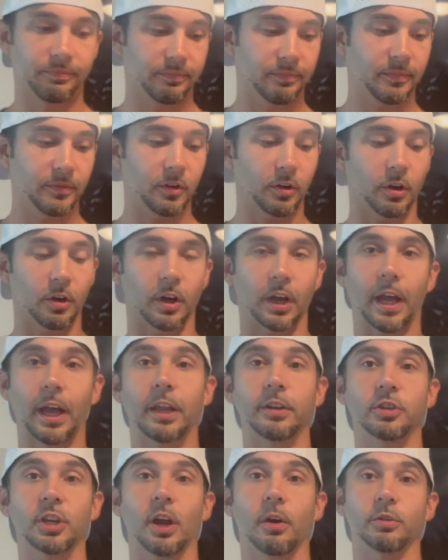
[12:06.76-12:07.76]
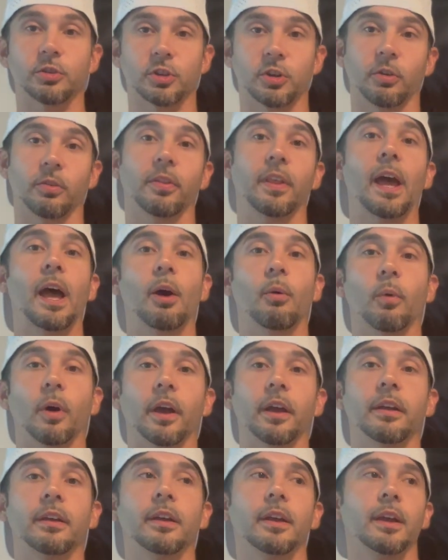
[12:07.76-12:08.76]
So I challenged her that
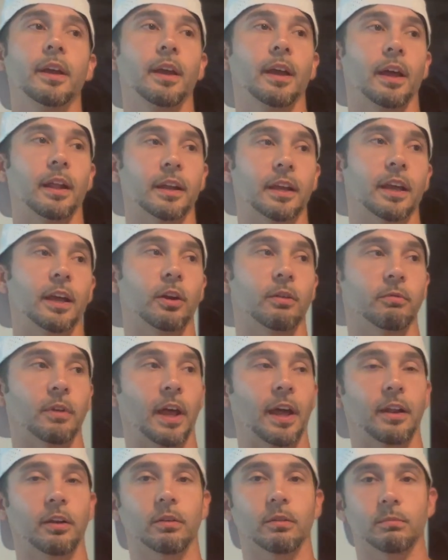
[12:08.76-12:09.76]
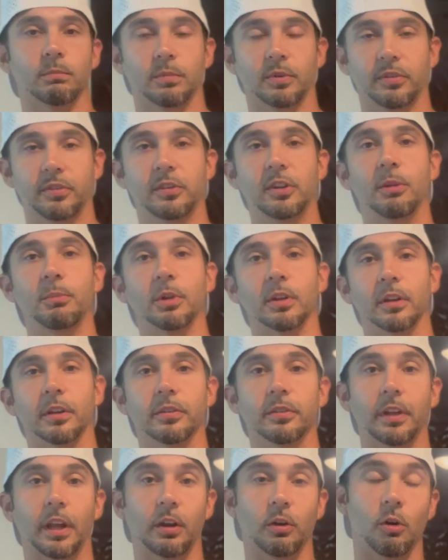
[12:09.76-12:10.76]
way. And again, that stimulus,
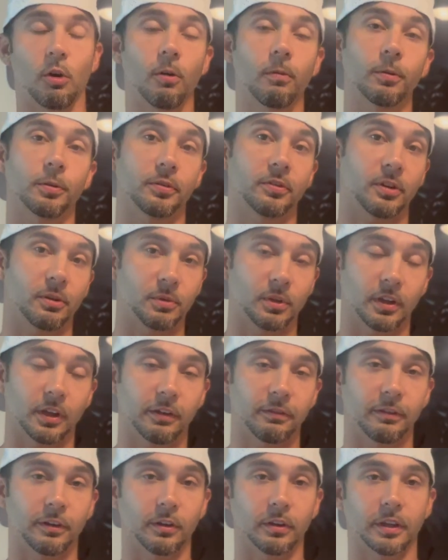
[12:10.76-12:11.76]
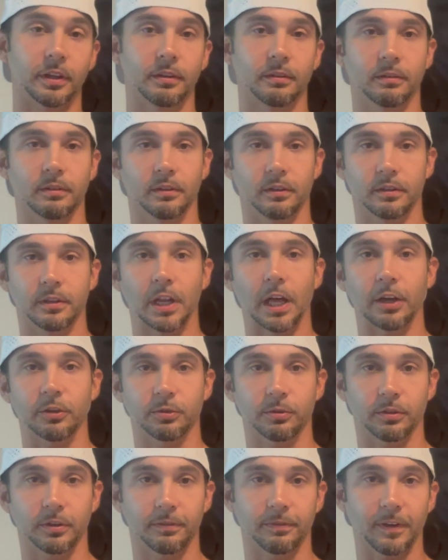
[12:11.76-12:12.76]
that overstimulated really knocks
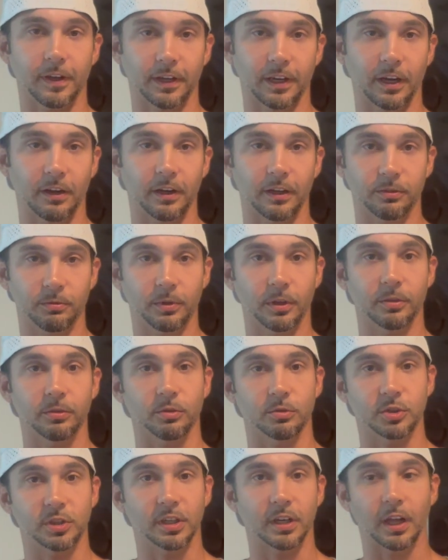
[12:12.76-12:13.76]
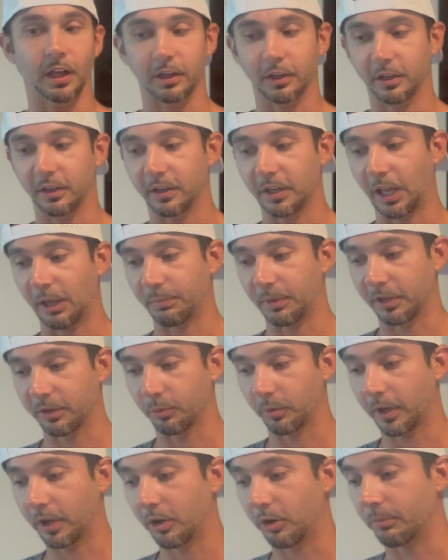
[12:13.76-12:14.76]
her the fuck out as well. So she got a good nap on the
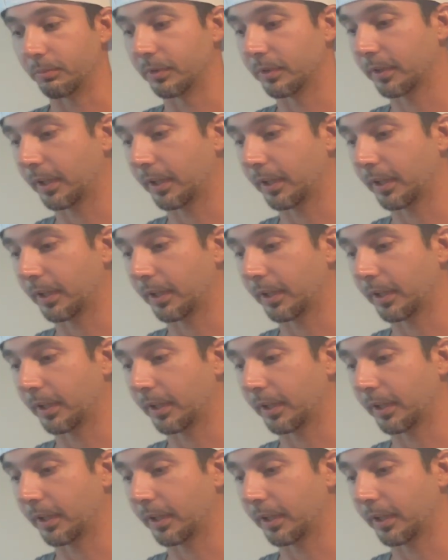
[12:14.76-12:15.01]
way home.